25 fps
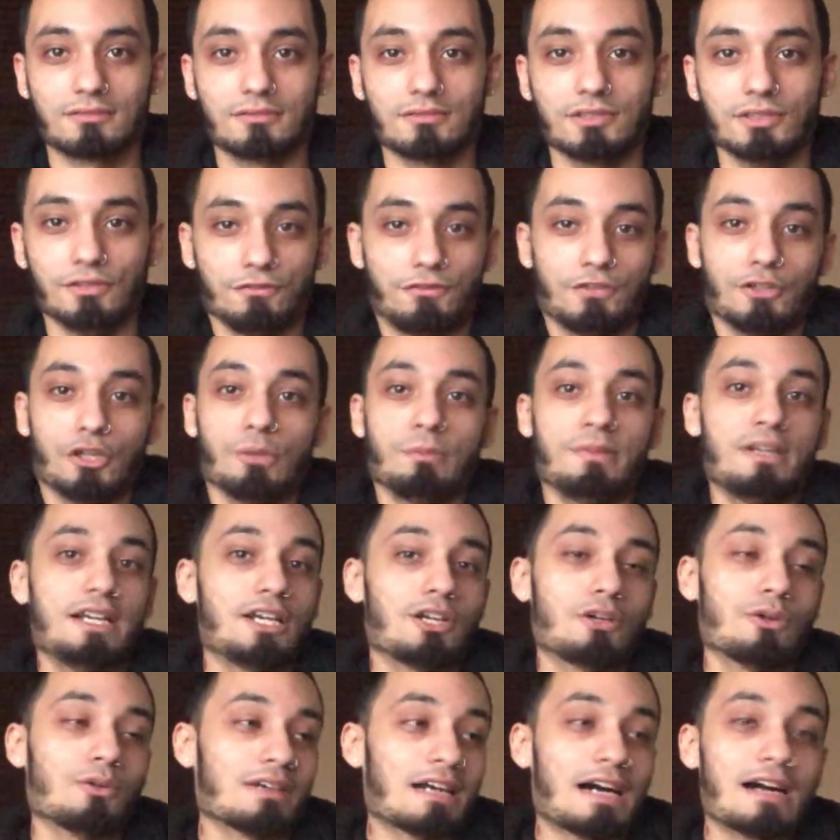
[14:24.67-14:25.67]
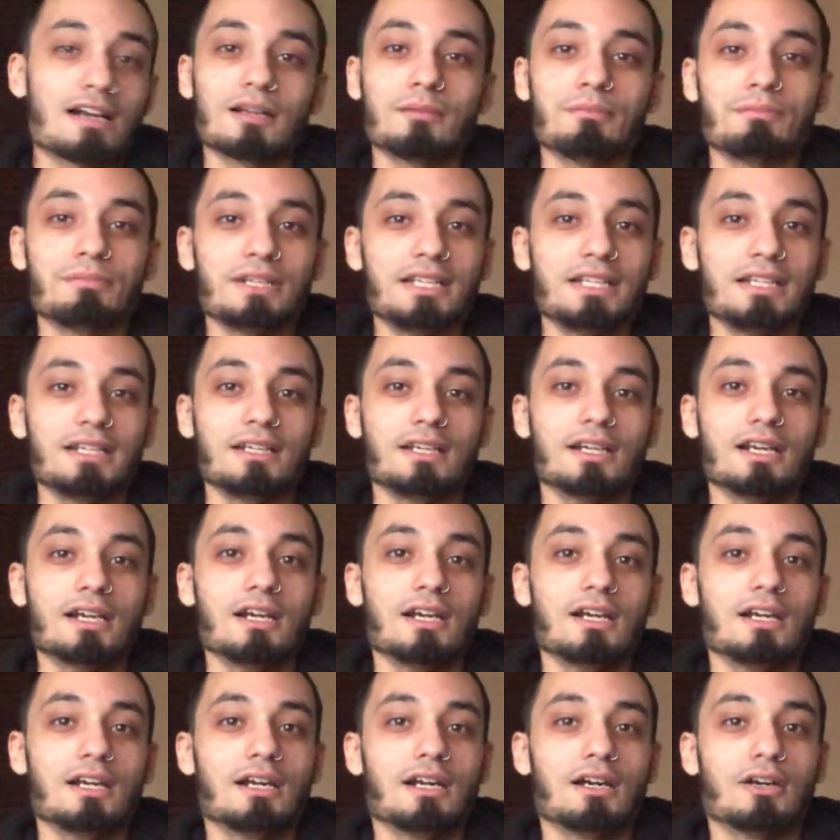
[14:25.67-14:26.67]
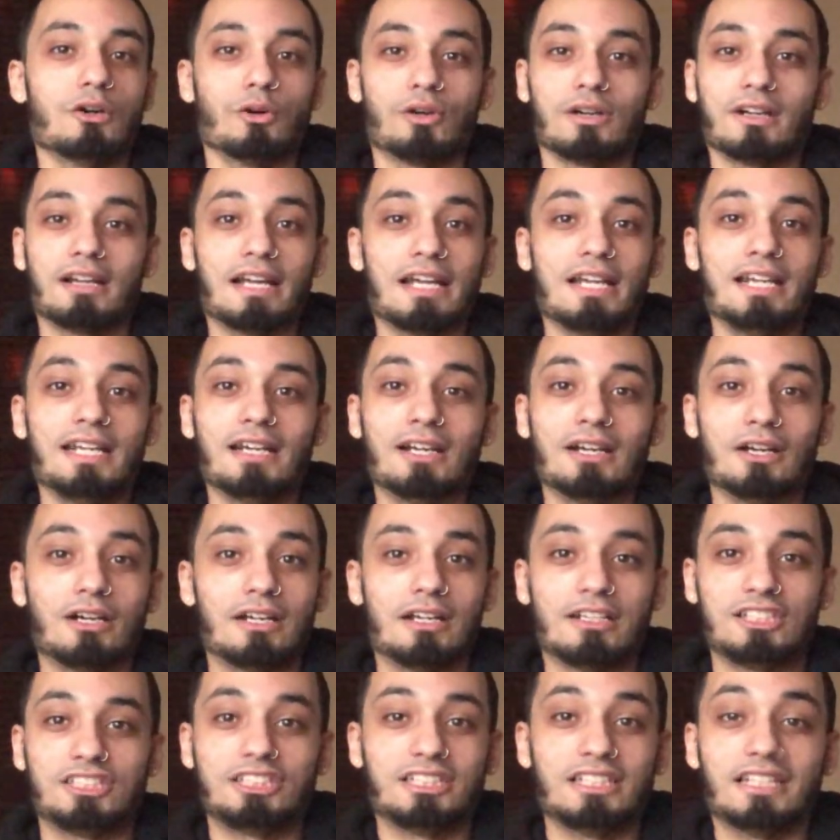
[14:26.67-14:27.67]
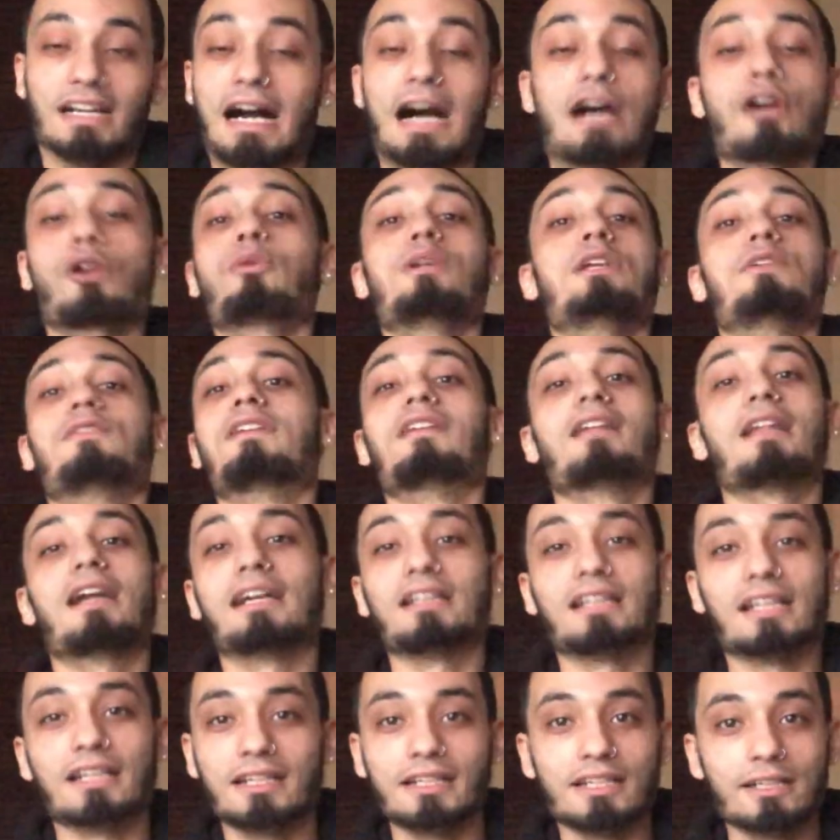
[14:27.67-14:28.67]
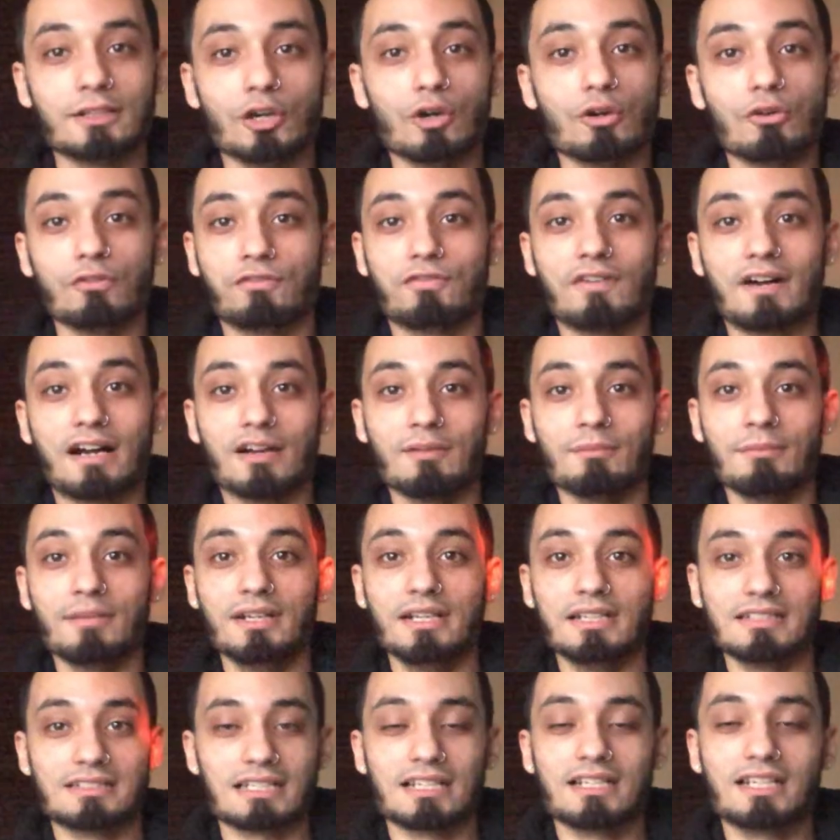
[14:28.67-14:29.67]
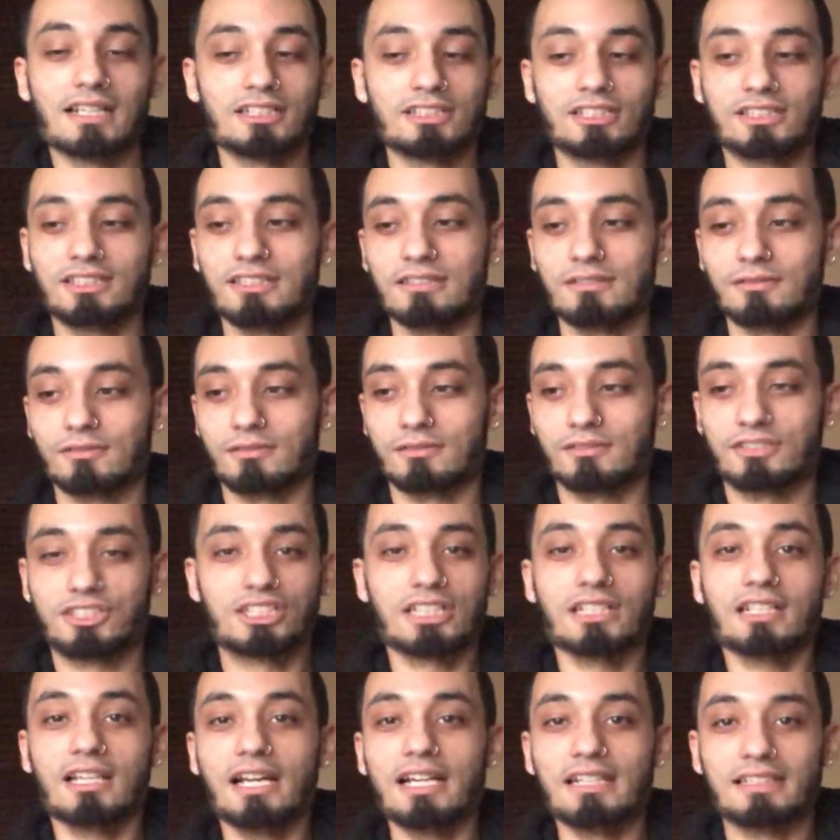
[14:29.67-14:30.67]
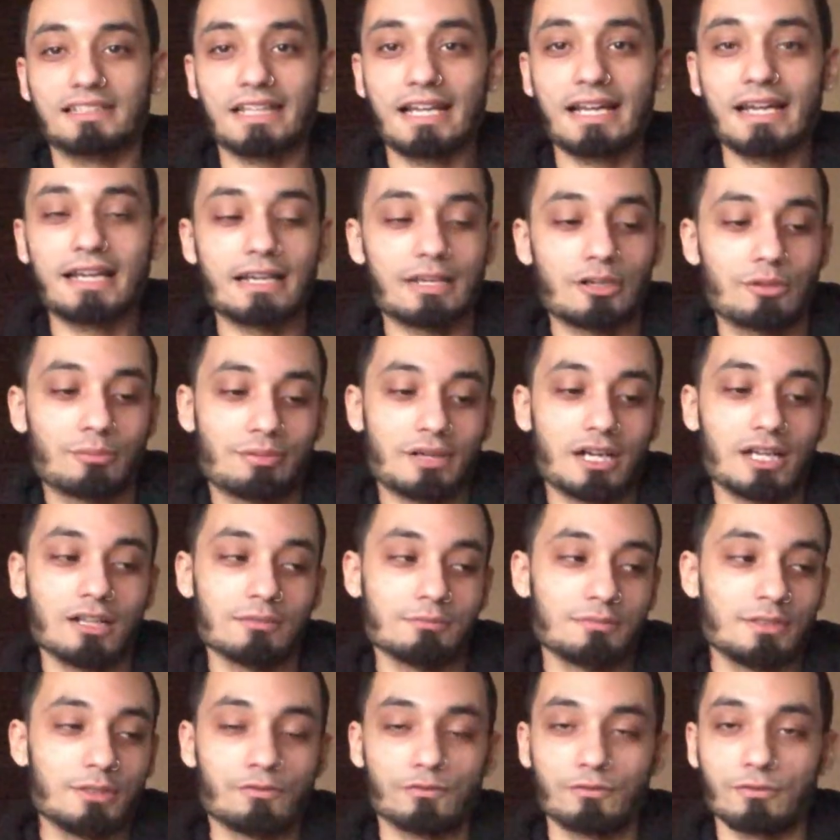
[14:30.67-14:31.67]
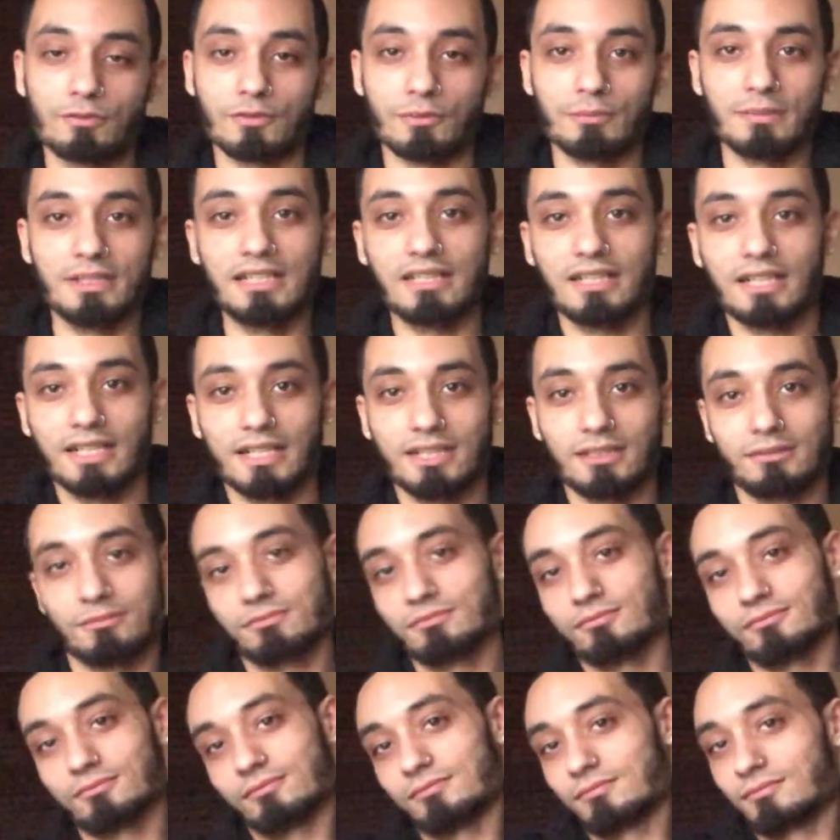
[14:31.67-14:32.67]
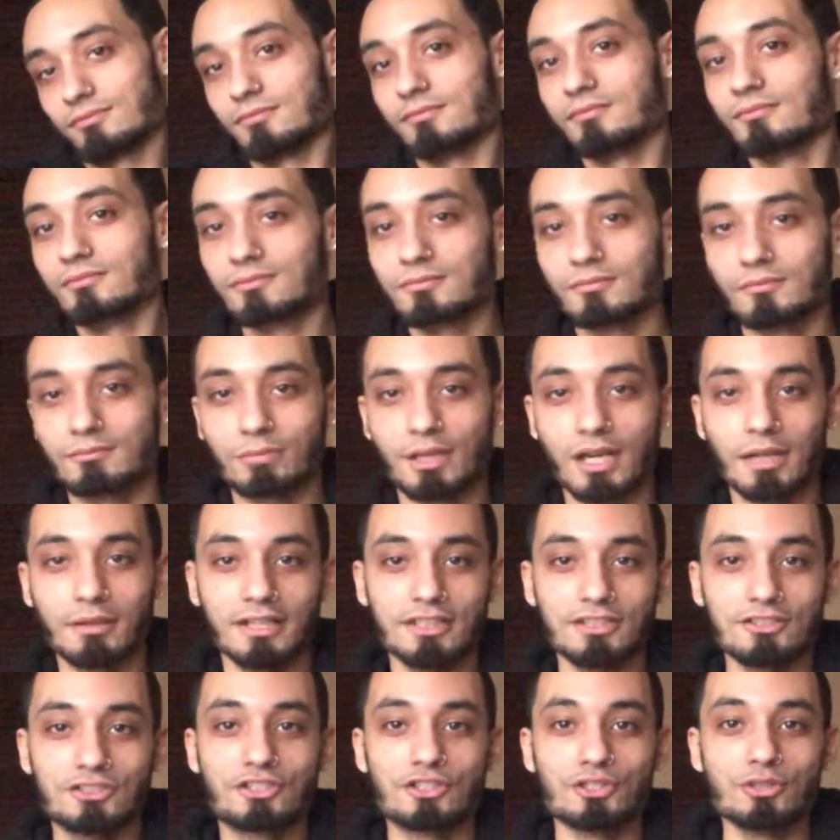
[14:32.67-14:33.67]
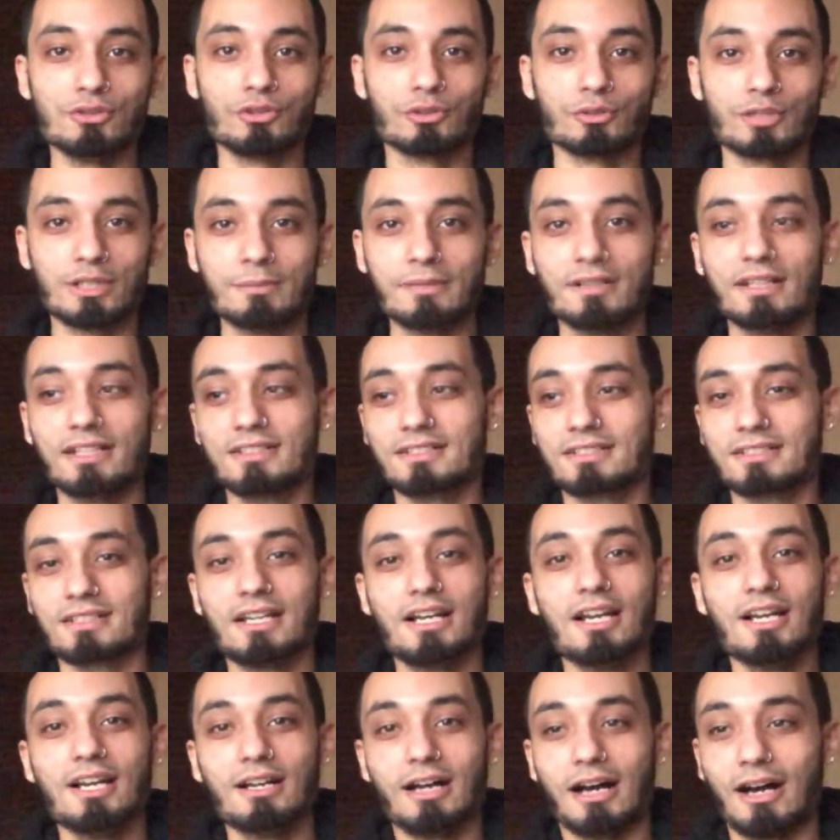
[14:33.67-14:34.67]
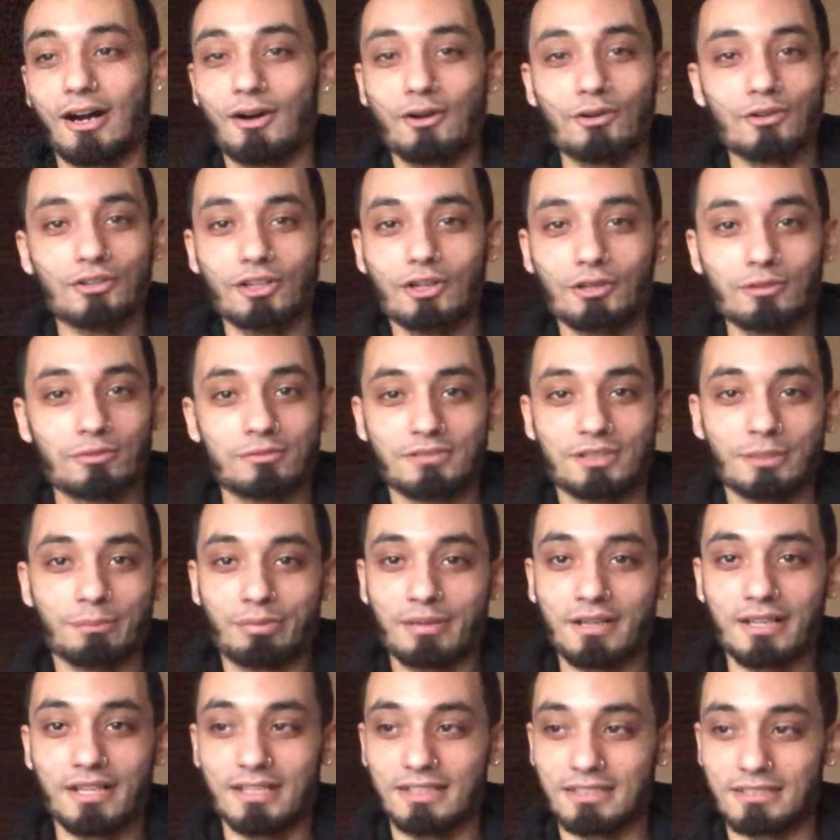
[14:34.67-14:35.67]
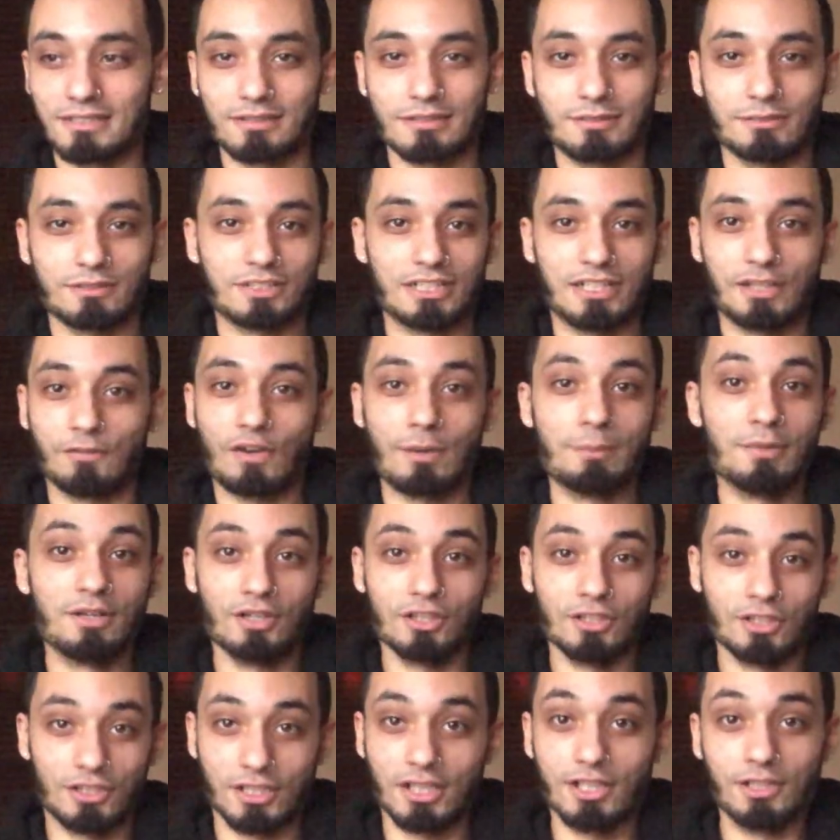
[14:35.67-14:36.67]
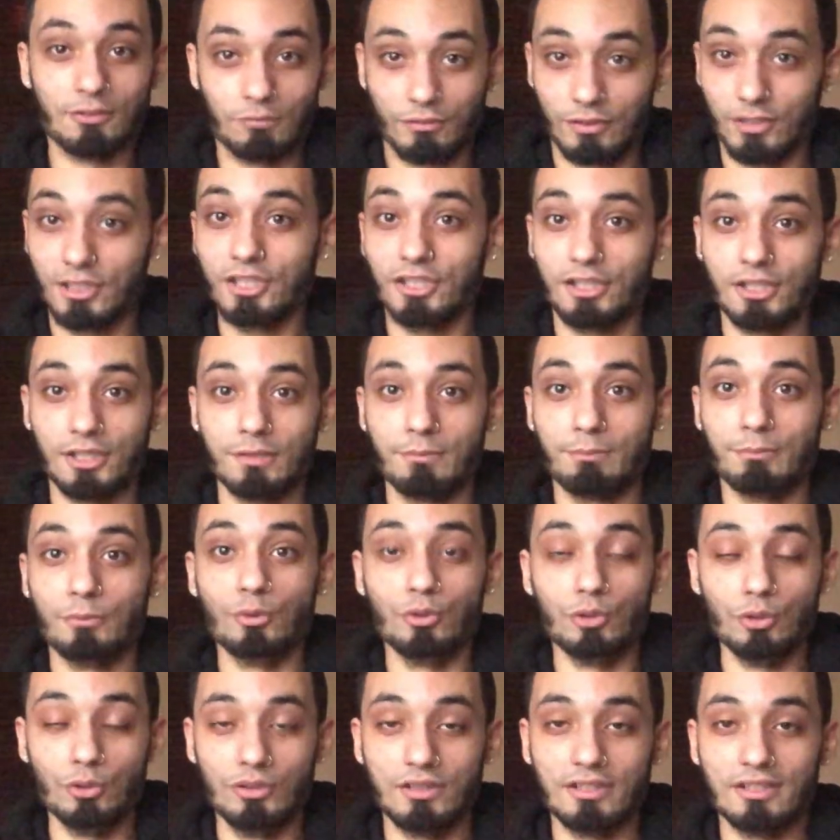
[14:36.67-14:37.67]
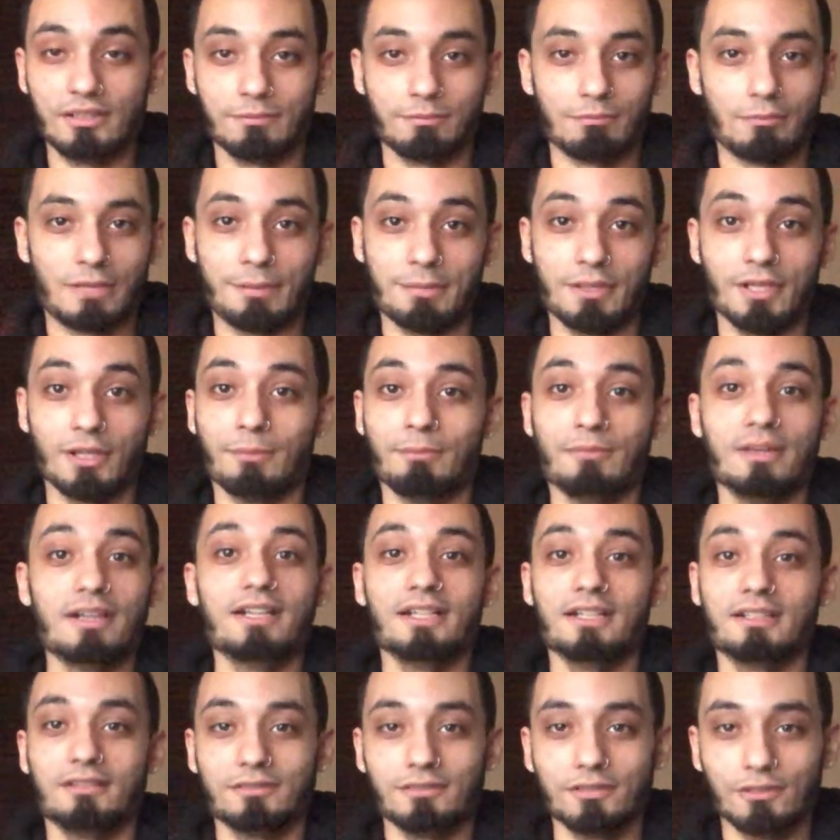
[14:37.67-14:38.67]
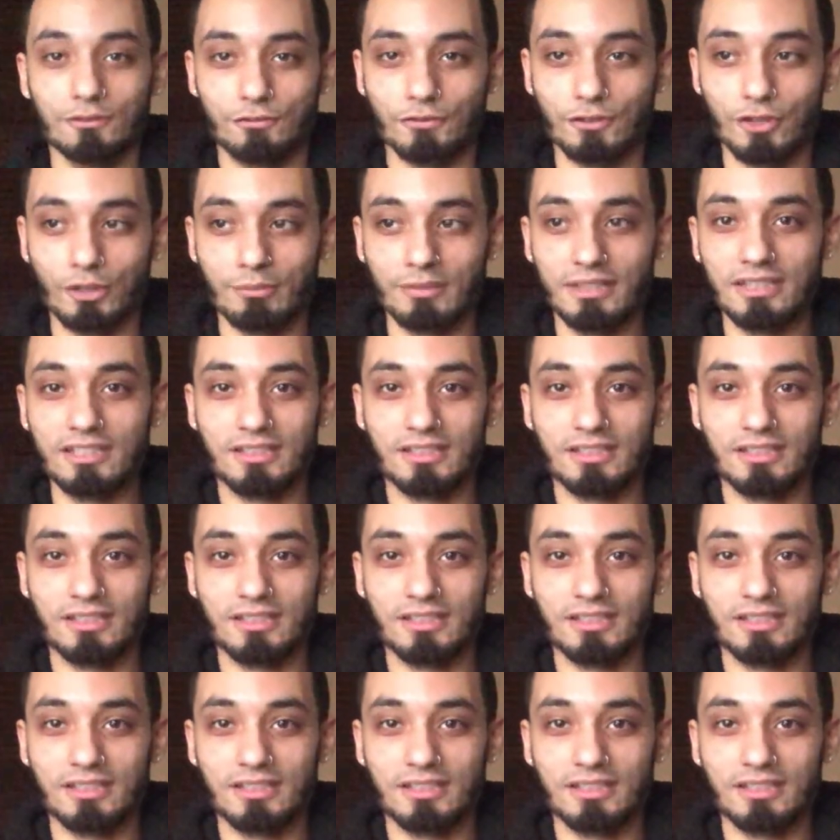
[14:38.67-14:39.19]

You feel me? It don't gotta be or not or shit. I don't even like letting it go five minutes. I let shit shit like that. It'll probably be for me like probably like two, three minutes. I don't know. Depends. If I'm in a good, really good mood, maybe a minute. You feel me?